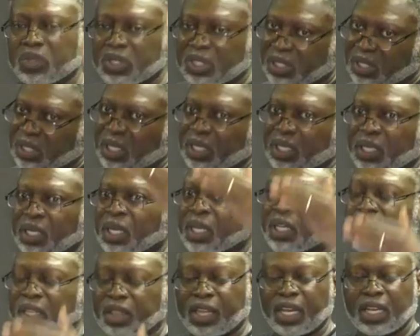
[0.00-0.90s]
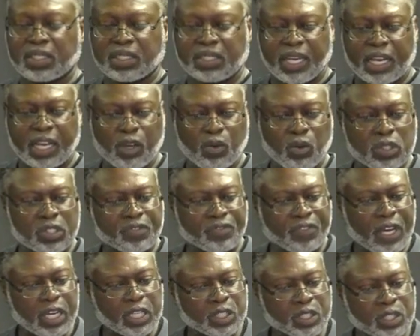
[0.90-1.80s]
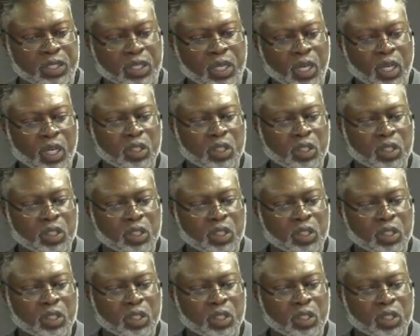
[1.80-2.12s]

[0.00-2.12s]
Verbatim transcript: We see the things that he was facing.